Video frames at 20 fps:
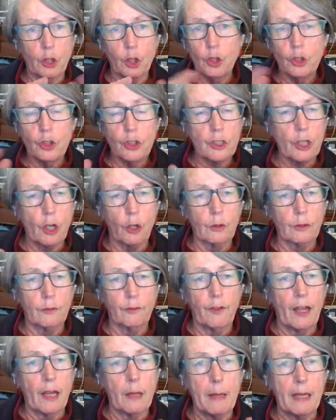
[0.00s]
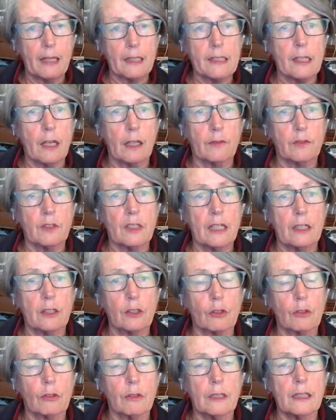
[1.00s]
huge solar farm outside of
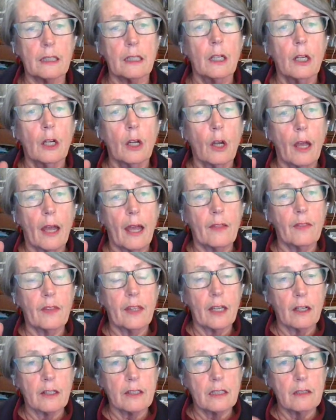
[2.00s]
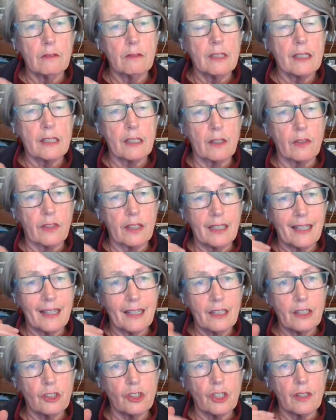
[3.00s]
Tennant Creek, and the idea is that
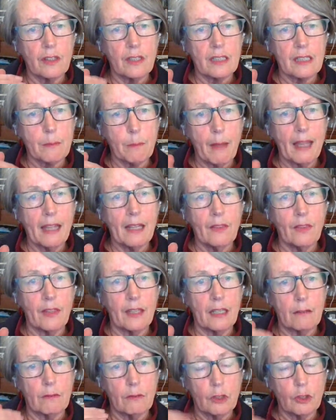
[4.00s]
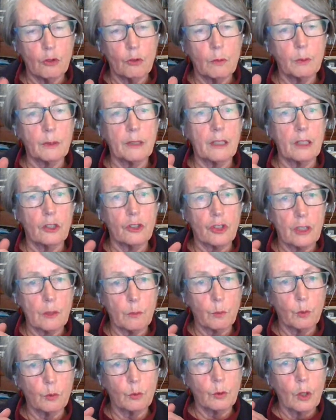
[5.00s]
the energy that's made there, renewable
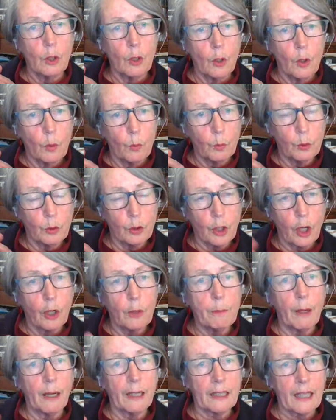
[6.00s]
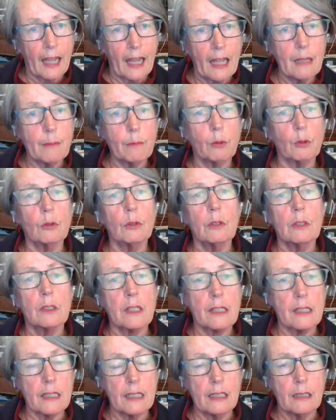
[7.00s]
energy, will go by cable
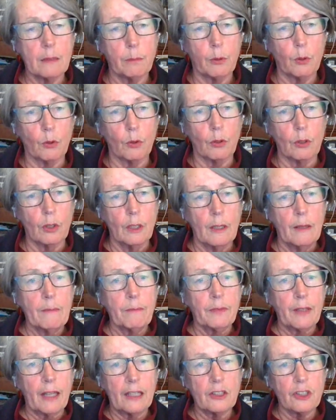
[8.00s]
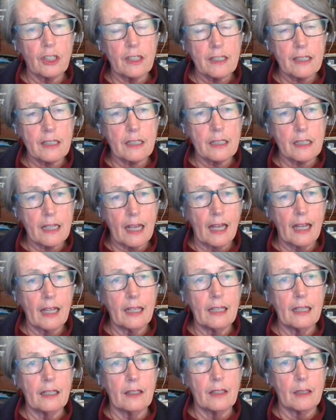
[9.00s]
to Singapore. And just
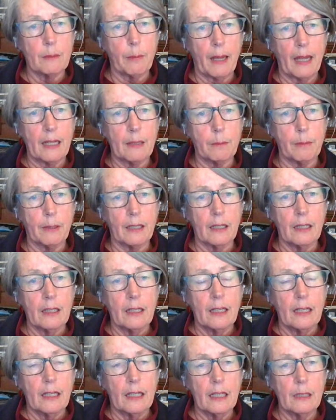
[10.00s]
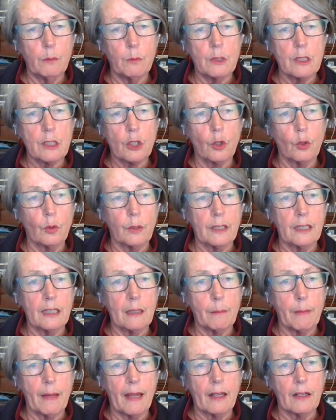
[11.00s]
today in the paper, he was
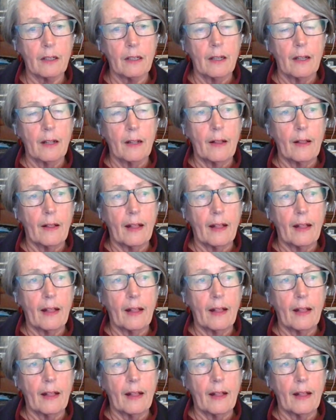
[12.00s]
talking about